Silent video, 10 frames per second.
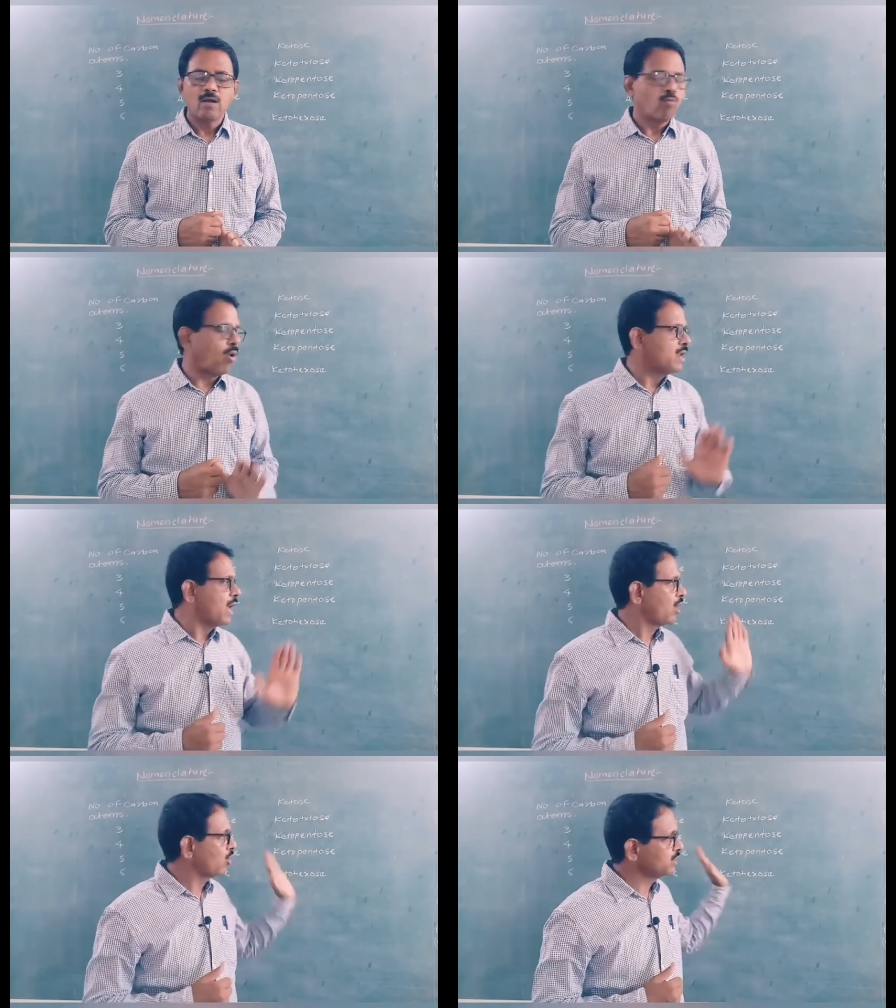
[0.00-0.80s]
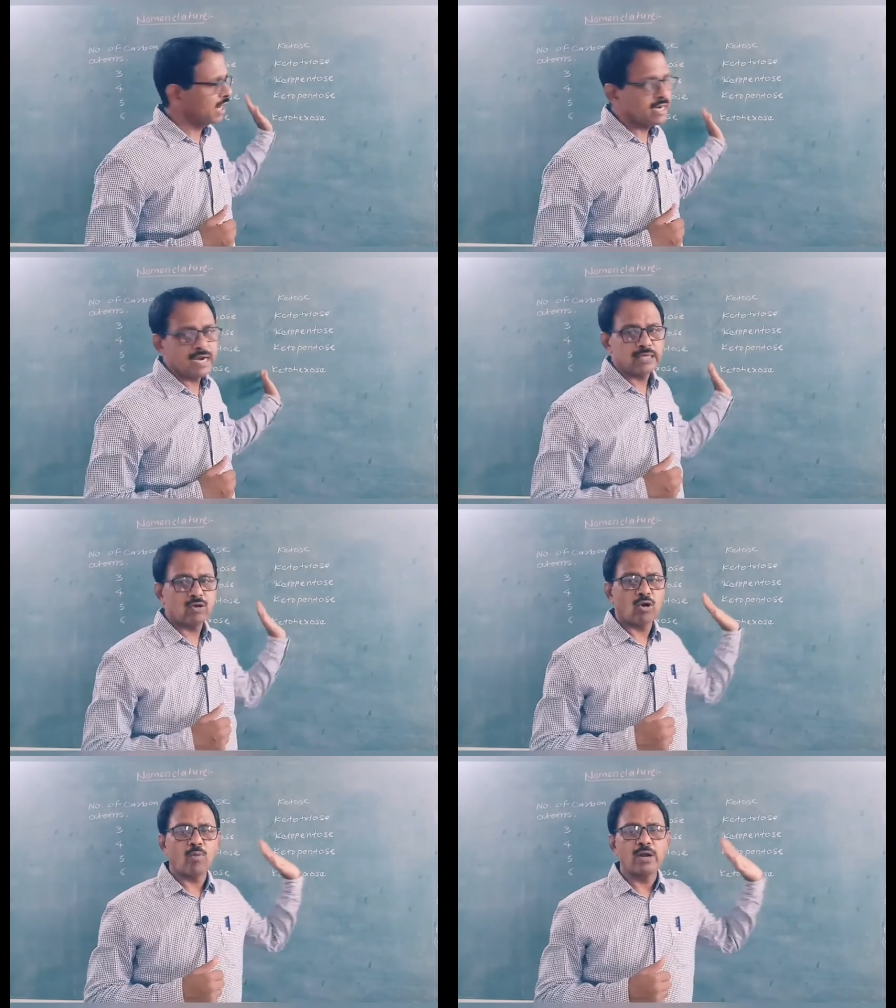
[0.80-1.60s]
Polyhydroxyaldehydes
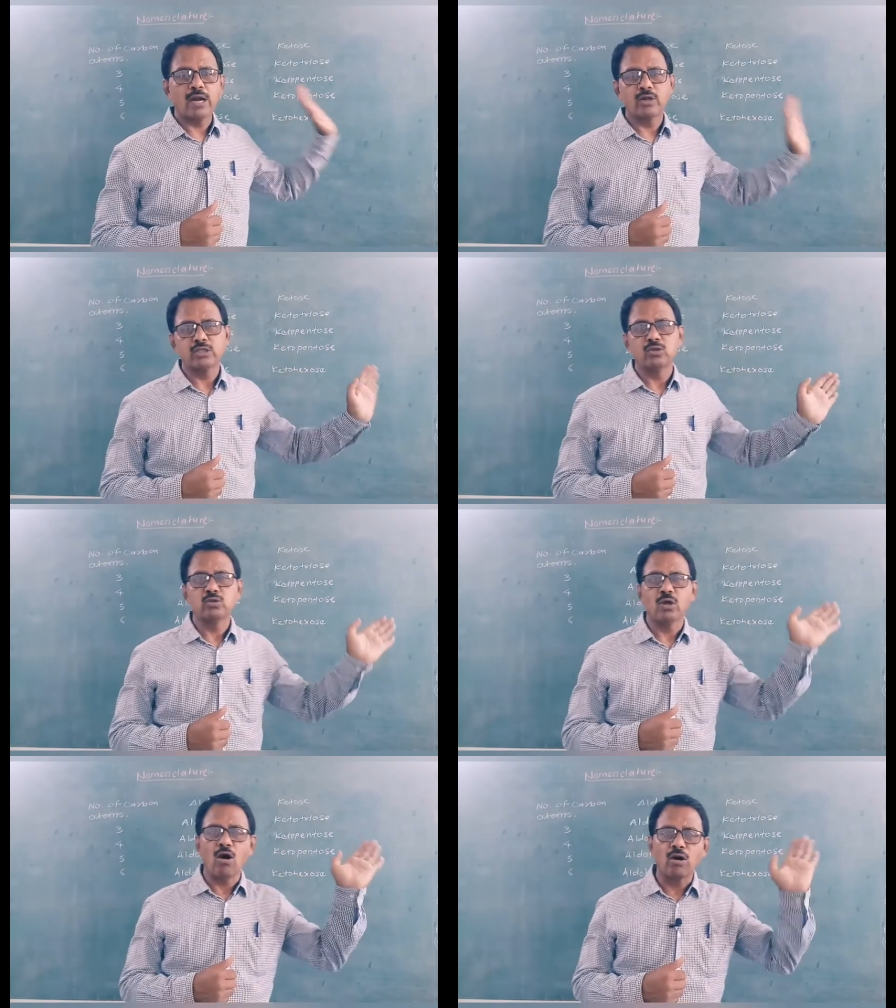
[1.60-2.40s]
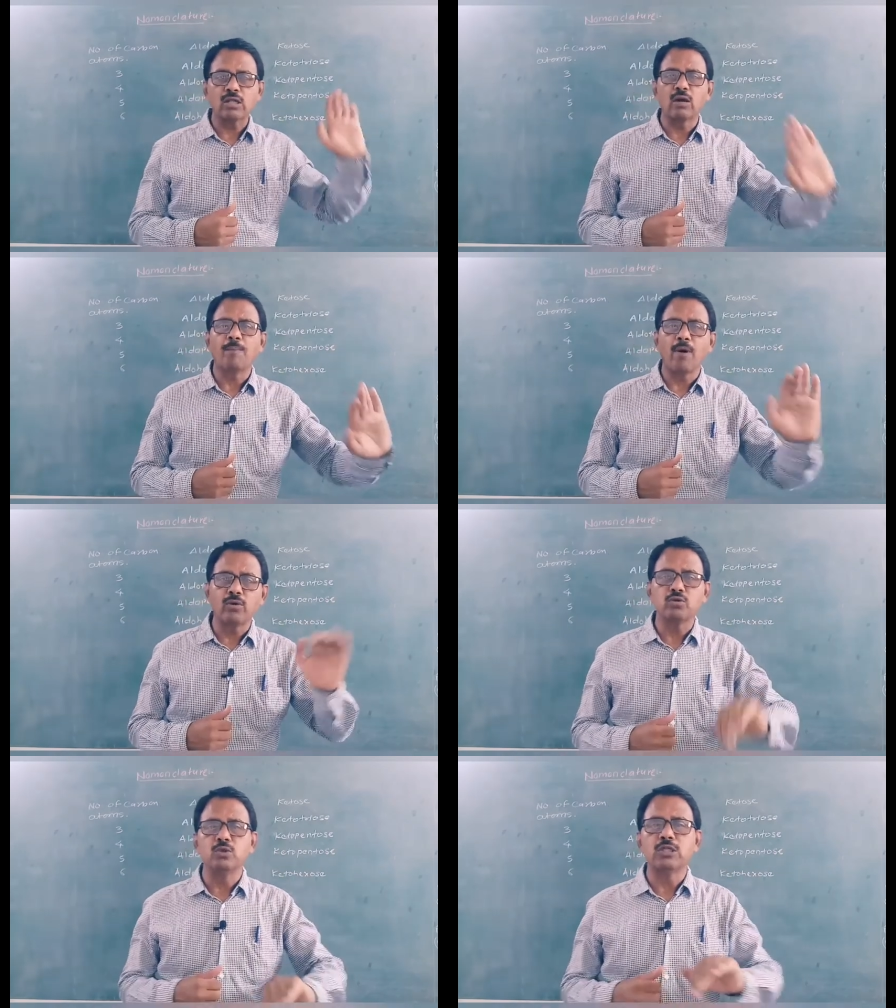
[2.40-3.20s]
or polyhydroxyketones are the
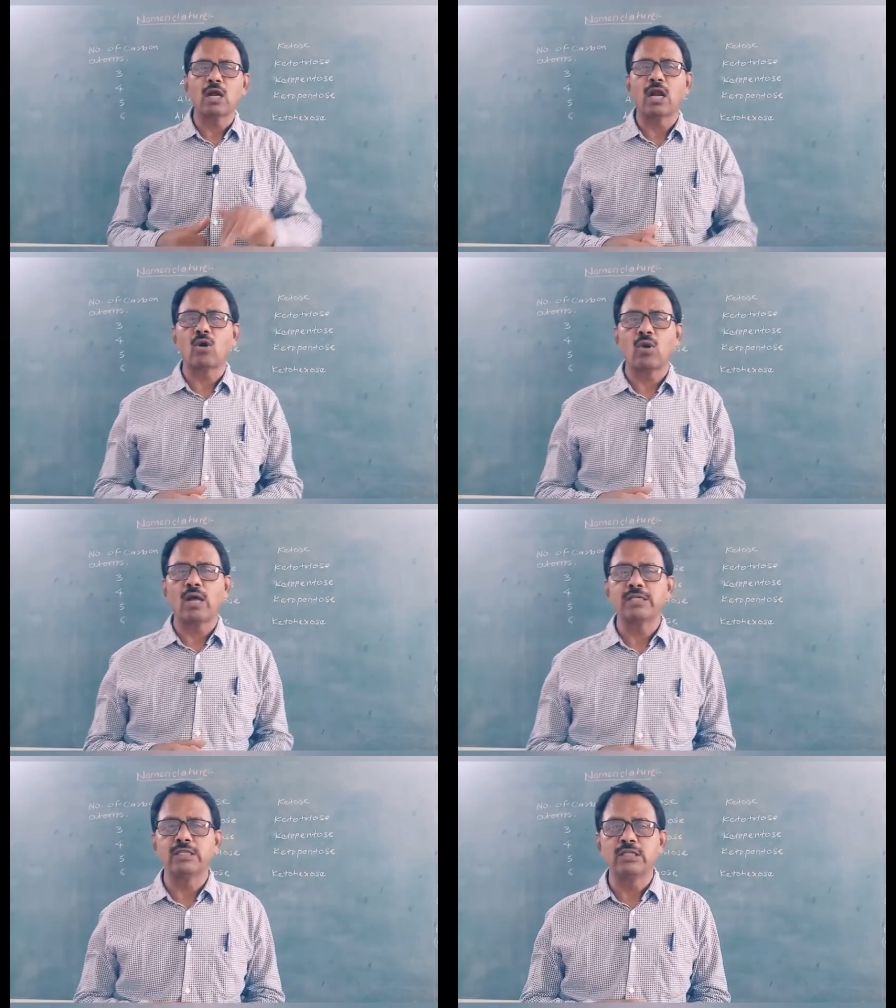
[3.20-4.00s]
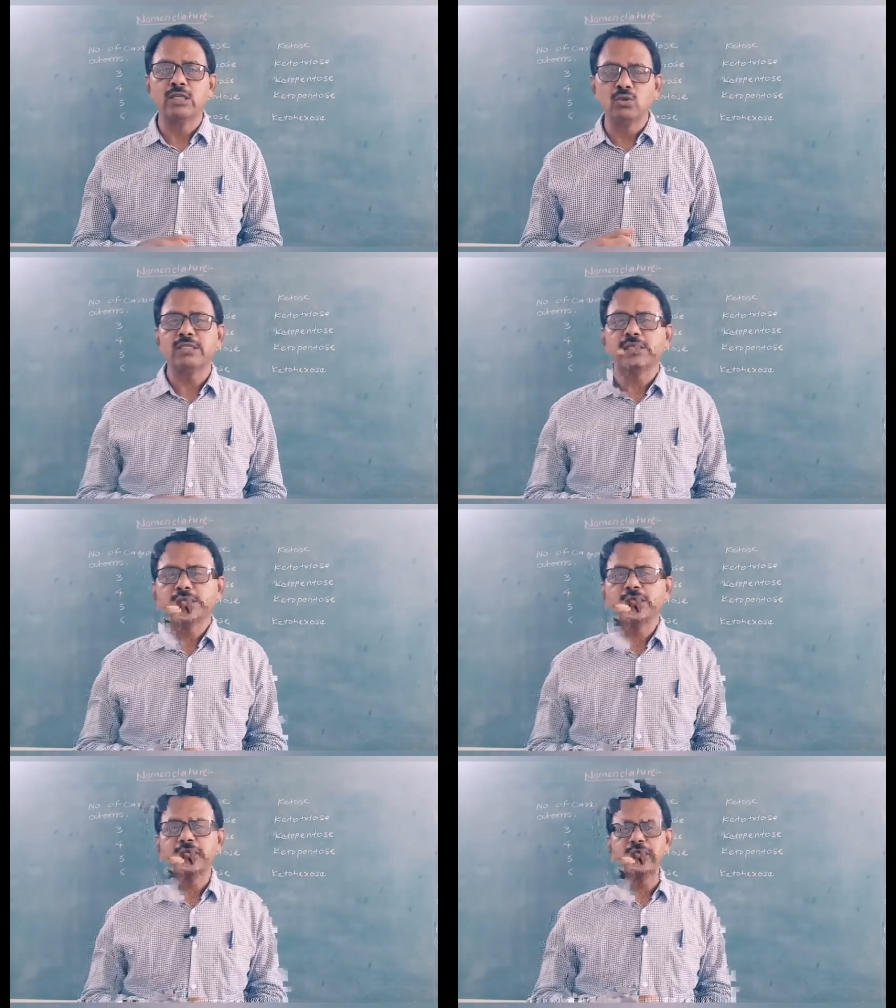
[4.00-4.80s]
compounds which are hydrolysis. Gives
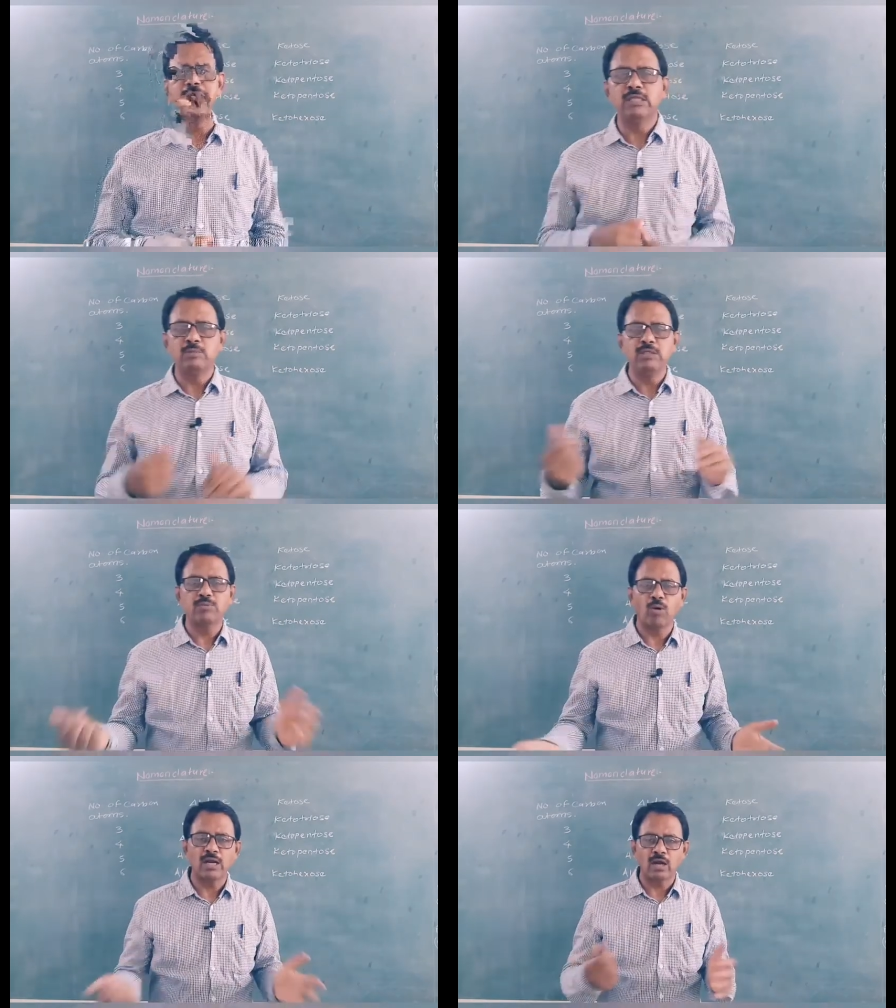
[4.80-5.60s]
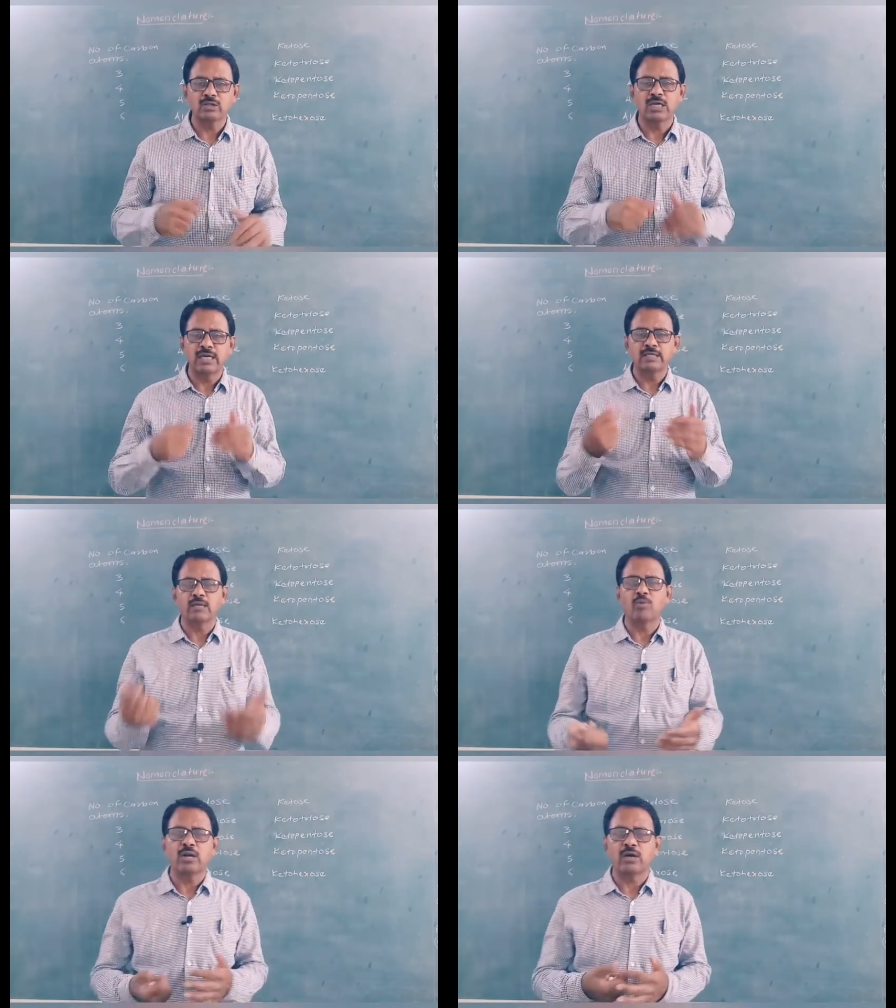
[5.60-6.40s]
these means polyhydroxyaldehydes
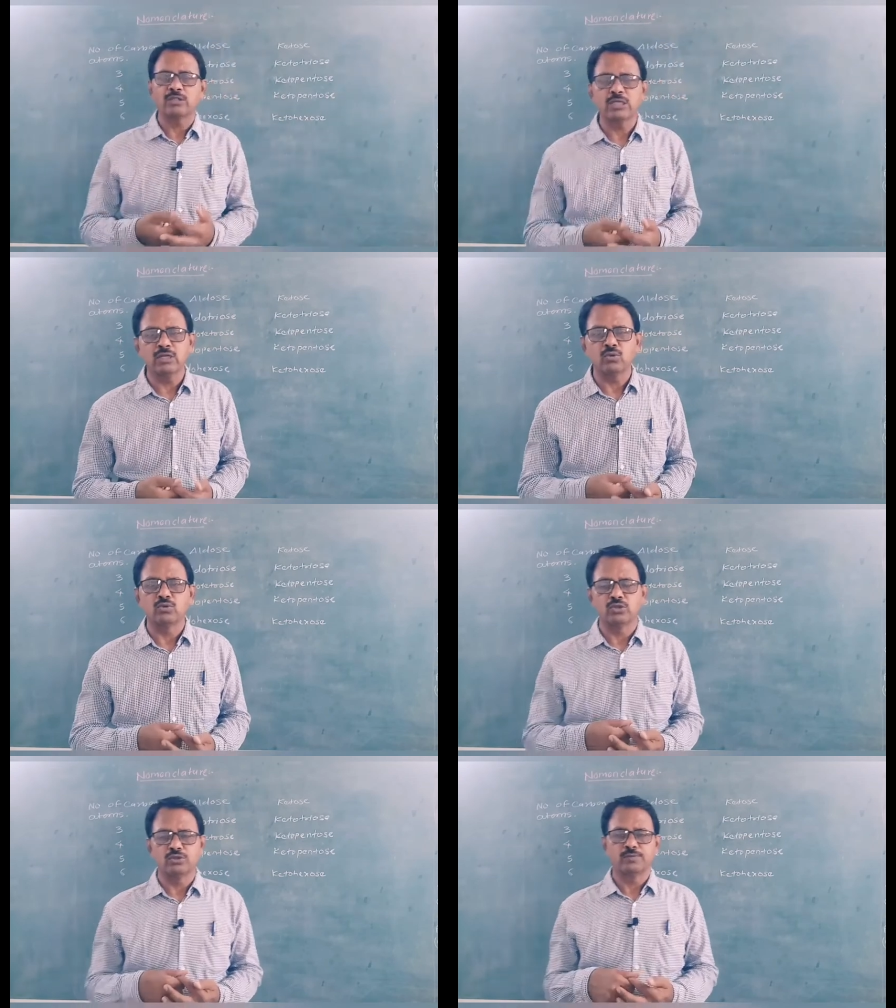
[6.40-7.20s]
and polyhydroxyketones